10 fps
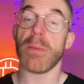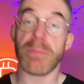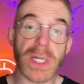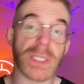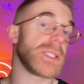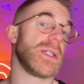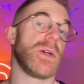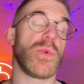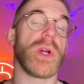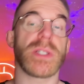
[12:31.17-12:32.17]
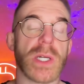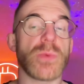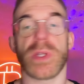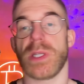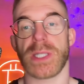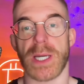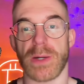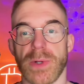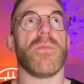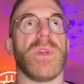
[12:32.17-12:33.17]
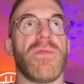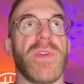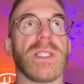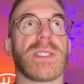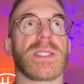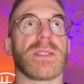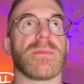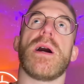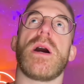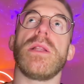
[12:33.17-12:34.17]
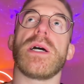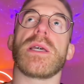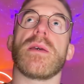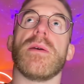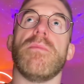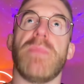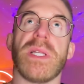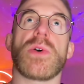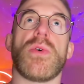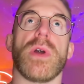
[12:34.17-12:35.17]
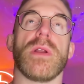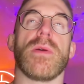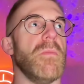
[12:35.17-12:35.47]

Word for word: But we are done with it now. The fiat system, unlike Bitcoin,